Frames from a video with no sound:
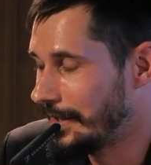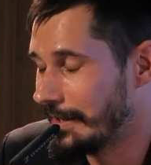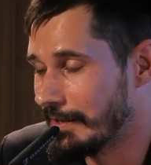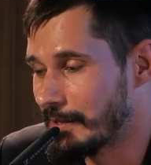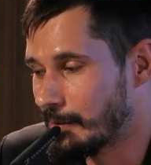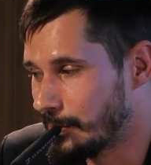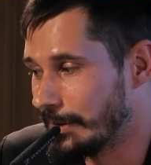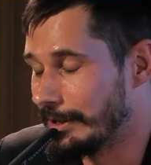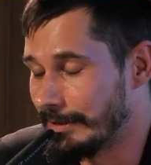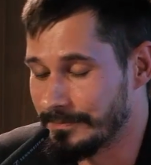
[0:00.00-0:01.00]
And
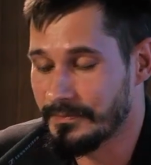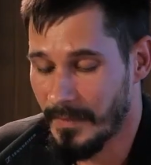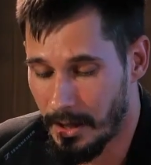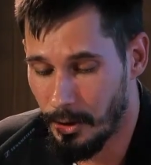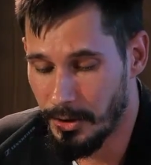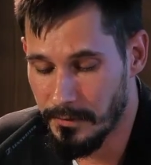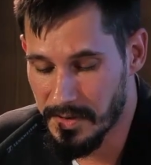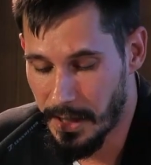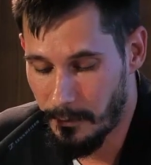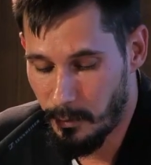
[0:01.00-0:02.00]
so a lot of
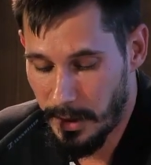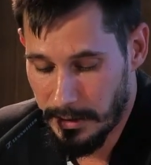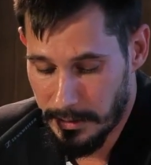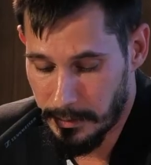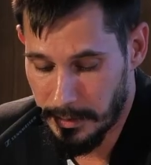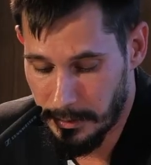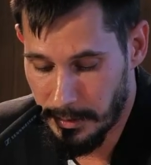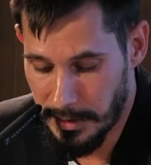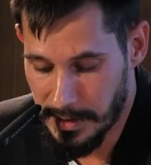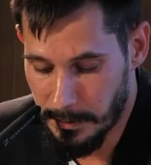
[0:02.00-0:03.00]
stuff went into
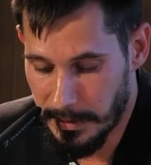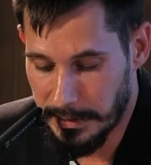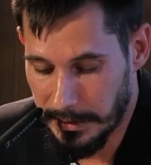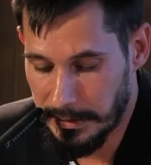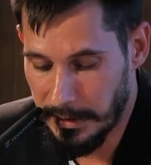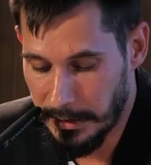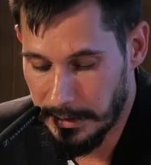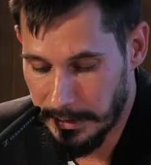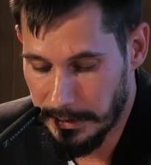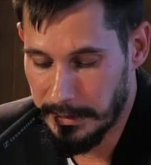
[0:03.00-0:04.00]
this, but I think
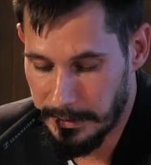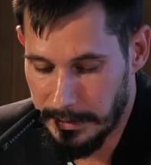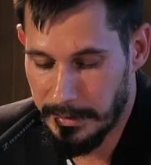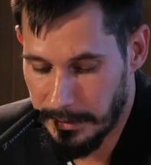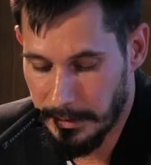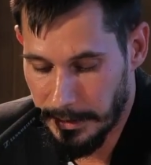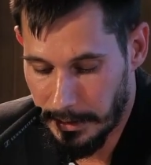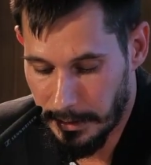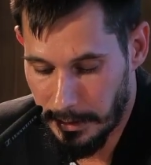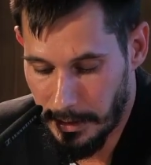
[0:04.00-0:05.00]
that it did
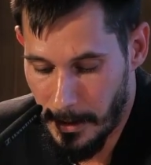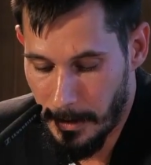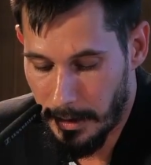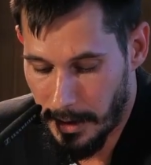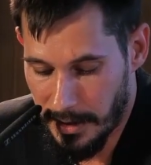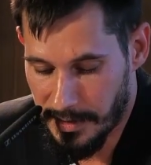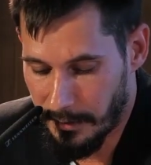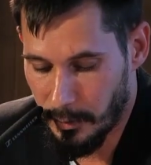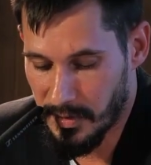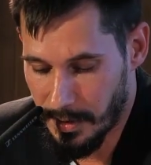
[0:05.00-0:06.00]
like arise
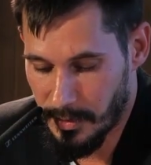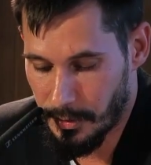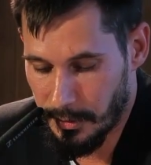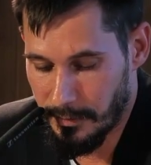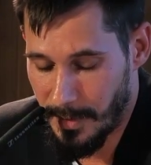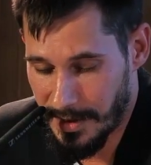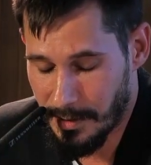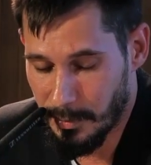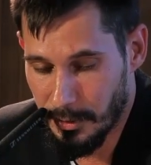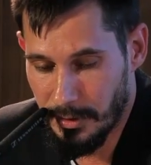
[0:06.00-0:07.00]
out of some sort of
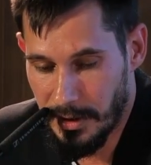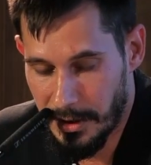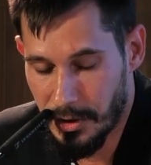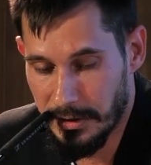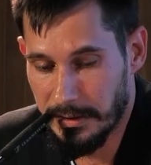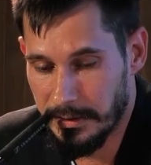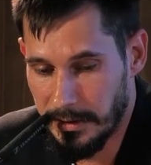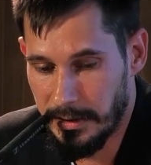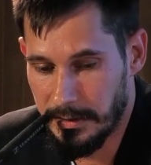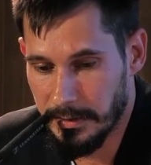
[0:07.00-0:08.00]
emancipatory actually
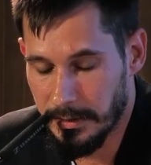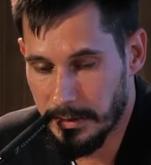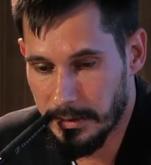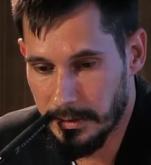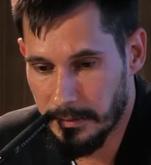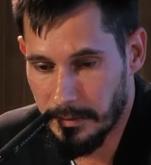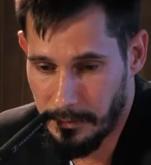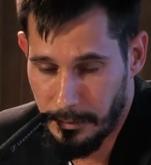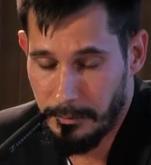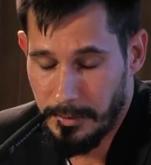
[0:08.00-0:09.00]
need.
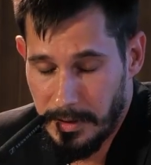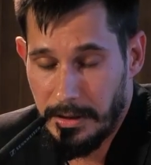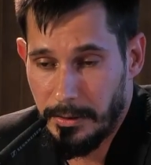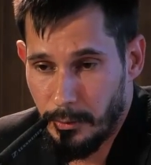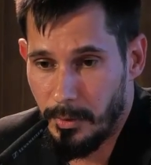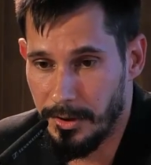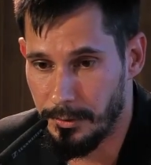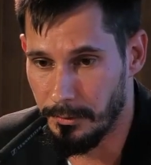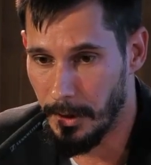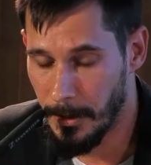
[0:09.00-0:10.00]
If you really do want
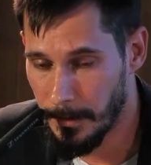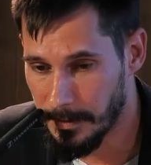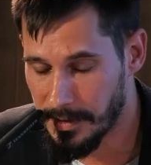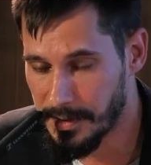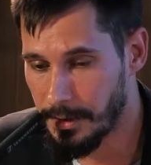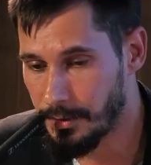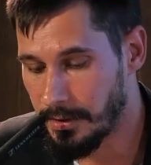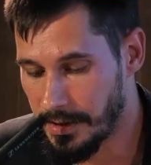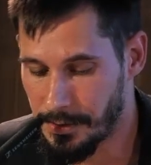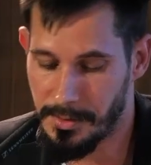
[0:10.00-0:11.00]
to
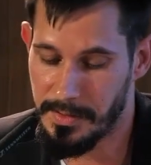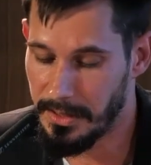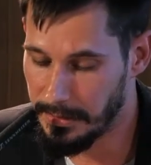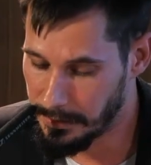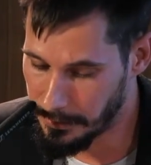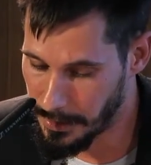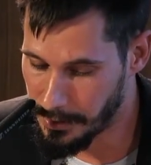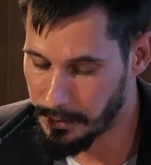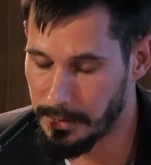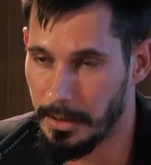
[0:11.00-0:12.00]
decentralize your state and
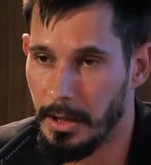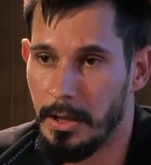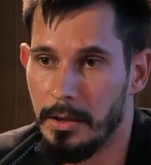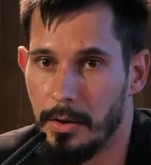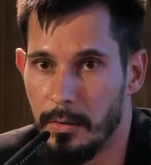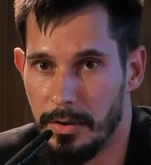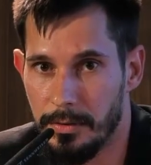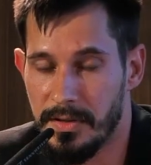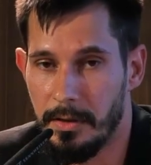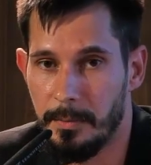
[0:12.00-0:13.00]
actually go
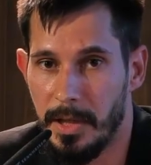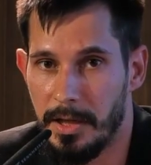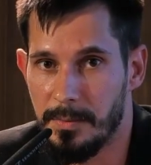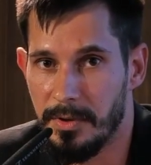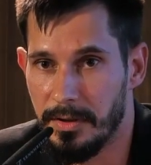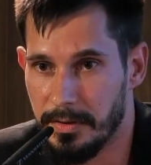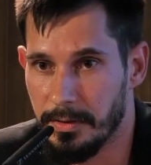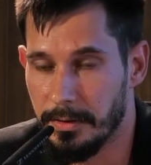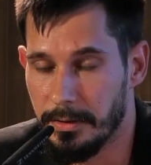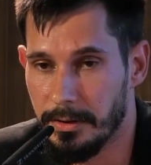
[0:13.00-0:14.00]
into self-management,
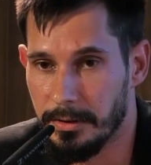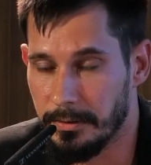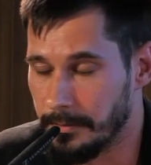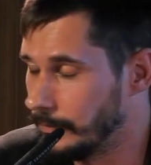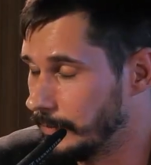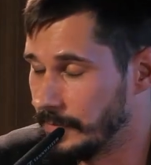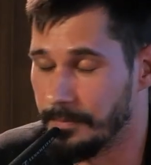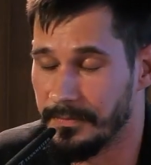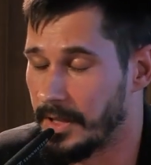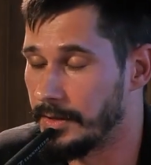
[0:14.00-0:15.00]

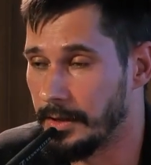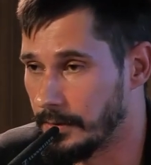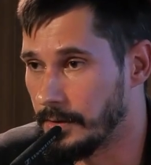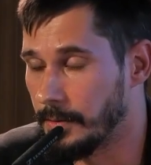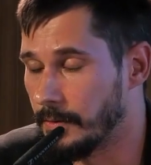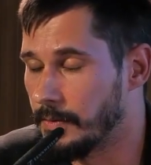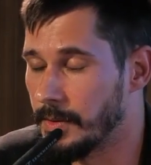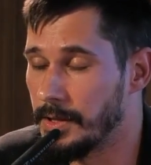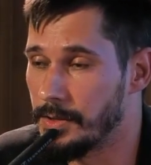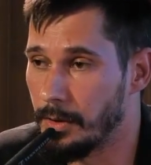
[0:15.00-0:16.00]
I think the
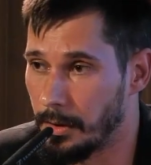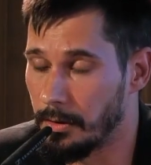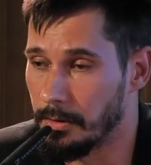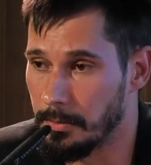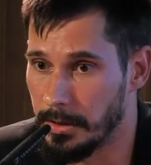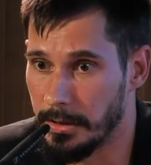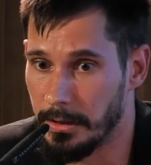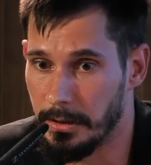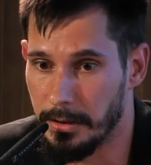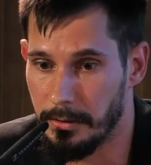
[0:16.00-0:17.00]
historical
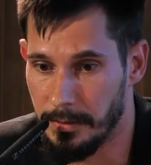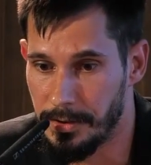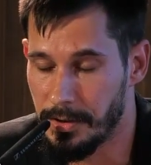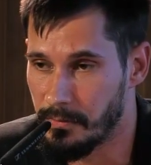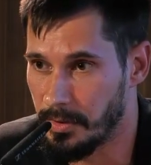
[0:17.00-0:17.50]
conditions